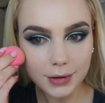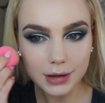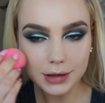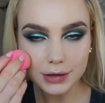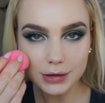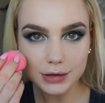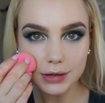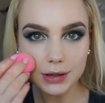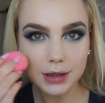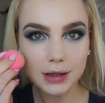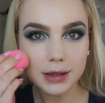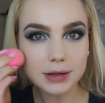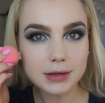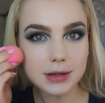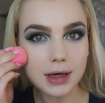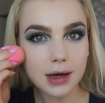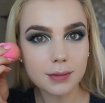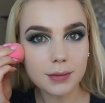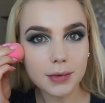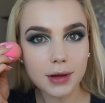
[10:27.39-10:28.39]
and just kind of
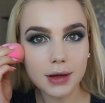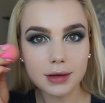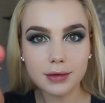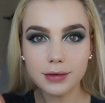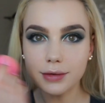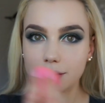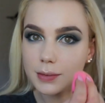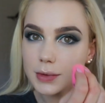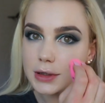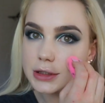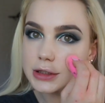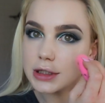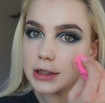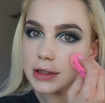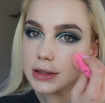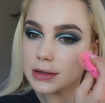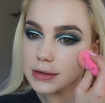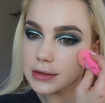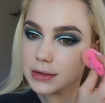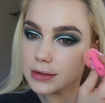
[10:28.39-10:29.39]
tap that into my
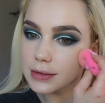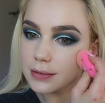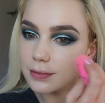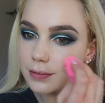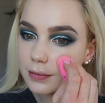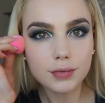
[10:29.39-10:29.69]
cheeks.